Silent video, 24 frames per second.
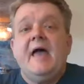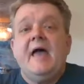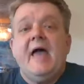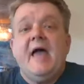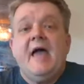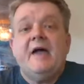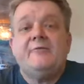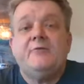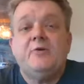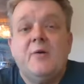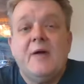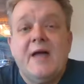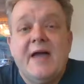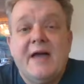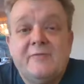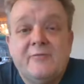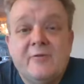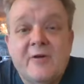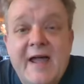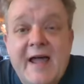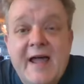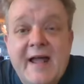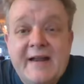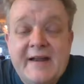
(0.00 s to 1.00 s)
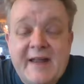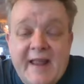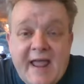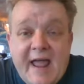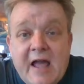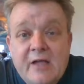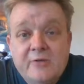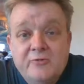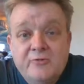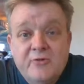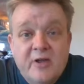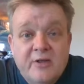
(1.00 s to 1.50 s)
Have you ever had an
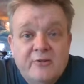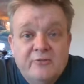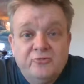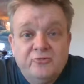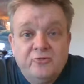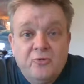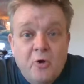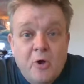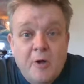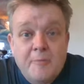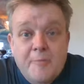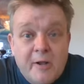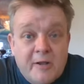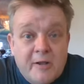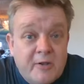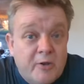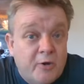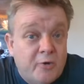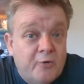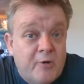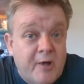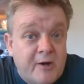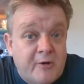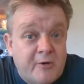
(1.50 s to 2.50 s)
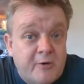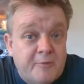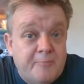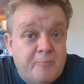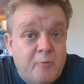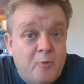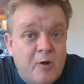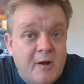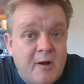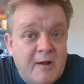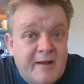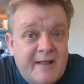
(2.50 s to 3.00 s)
address show up on your credit
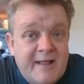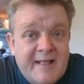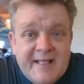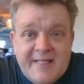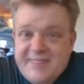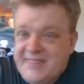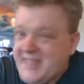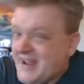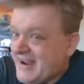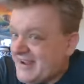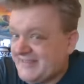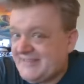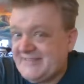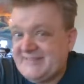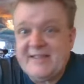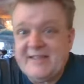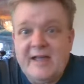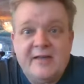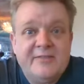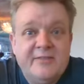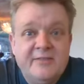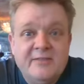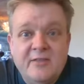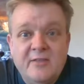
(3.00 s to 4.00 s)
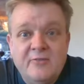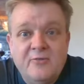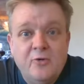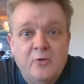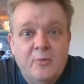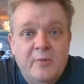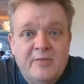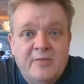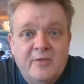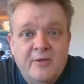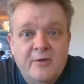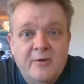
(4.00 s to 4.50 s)
report that has nothing to do
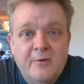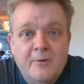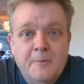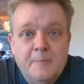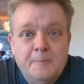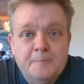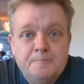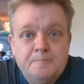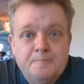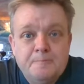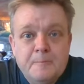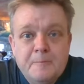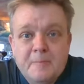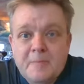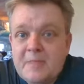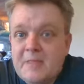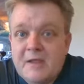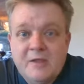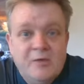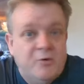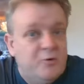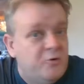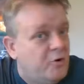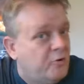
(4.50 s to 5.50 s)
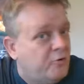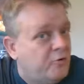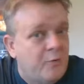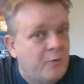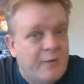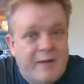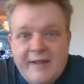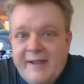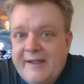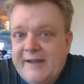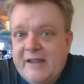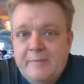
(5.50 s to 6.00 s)
with you, that you don't
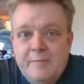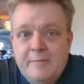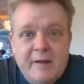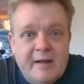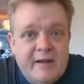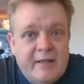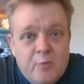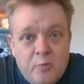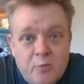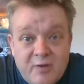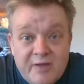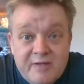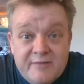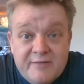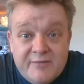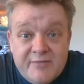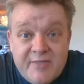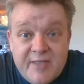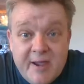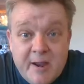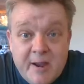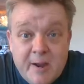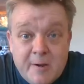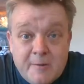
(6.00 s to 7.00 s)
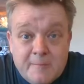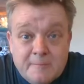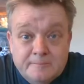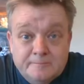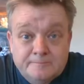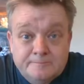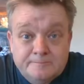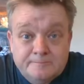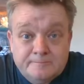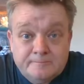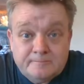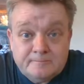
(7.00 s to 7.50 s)
know anybody who lives there,
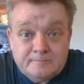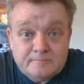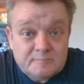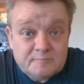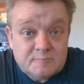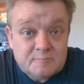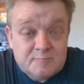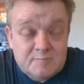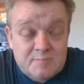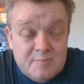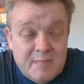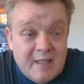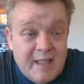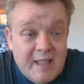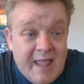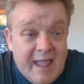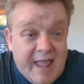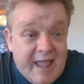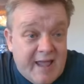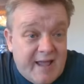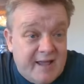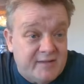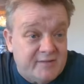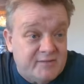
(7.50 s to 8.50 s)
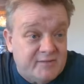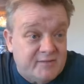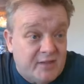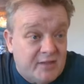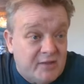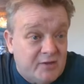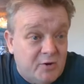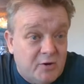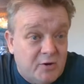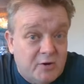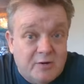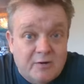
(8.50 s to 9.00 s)
and
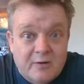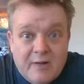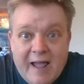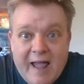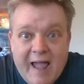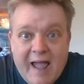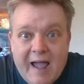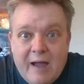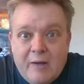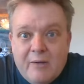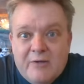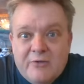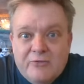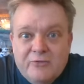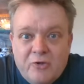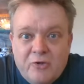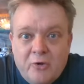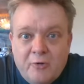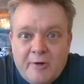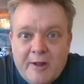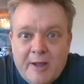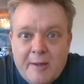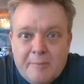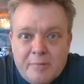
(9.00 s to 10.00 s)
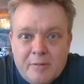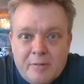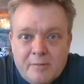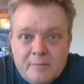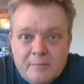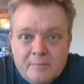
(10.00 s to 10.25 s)
you don't know how it showed up?